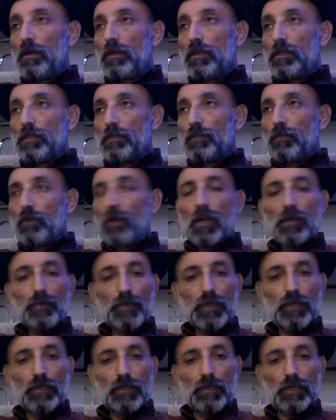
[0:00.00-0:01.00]
Some
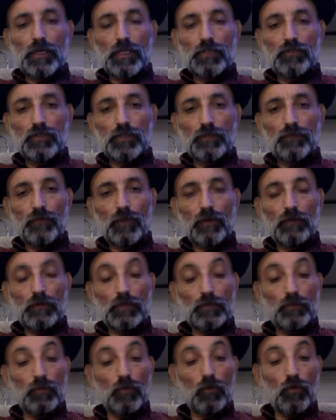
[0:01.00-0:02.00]
carpenter actually
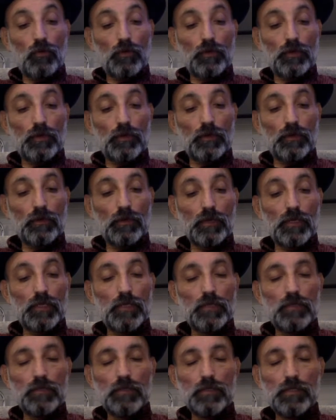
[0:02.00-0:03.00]
founded Boeing, right?
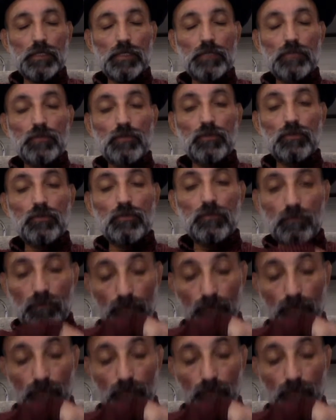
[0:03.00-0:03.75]
Is that true?